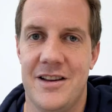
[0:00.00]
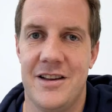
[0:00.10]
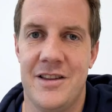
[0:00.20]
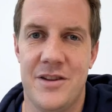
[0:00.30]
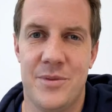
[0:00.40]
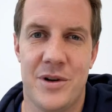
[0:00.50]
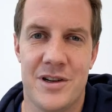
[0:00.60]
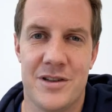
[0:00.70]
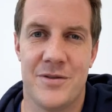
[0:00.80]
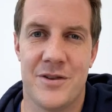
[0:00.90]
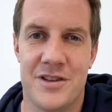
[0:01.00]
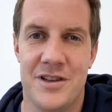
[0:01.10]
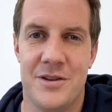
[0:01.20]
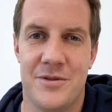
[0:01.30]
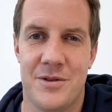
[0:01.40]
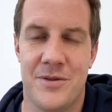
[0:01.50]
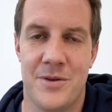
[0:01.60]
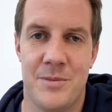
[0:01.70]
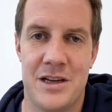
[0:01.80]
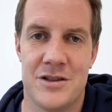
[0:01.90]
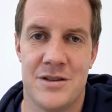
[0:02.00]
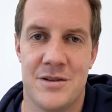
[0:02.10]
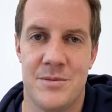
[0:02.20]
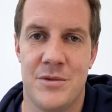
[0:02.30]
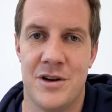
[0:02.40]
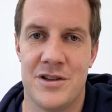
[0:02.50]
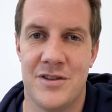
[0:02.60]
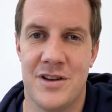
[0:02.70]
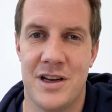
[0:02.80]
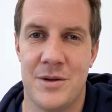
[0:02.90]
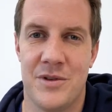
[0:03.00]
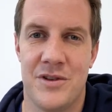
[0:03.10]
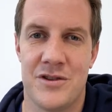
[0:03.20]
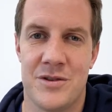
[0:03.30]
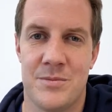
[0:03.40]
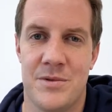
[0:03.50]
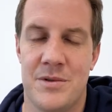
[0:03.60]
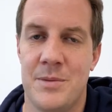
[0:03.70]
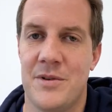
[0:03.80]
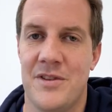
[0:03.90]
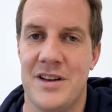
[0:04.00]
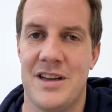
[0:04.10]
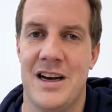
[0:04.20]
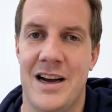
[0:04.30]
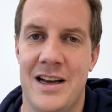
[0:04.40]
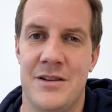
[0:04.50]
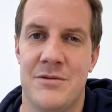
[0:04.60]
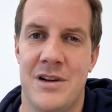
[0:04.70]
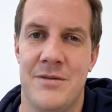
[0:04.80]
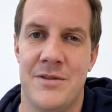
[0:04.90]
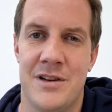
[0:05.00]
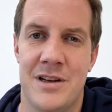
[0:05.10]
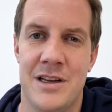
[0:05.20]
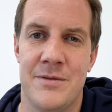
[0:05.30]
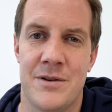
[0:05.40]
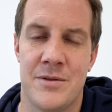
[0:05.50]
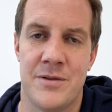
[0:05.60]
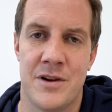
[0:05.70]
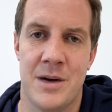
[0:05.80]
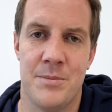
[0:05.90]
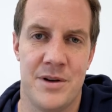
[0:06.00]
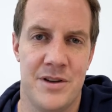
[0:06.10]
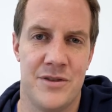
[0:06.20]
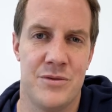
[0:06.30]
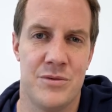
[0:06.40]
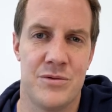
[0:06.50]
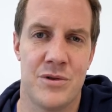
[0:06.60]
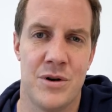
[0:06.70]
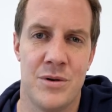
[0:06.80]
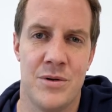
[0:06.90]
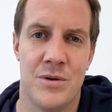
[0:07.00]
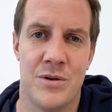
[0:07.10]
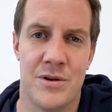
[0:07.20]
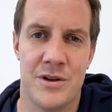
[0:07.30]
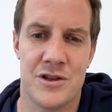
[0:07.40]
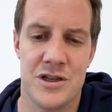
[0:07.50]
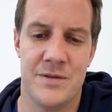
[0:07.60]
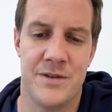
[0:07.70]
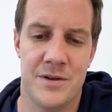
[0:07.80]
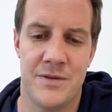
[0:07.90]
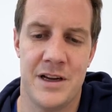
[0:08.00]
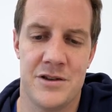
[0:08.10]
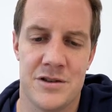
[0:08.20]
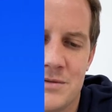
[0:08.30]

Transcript: In this world of continuous transformation, mergers and acquisition represent a highly relevant lever for companies to grow or achieve innovation.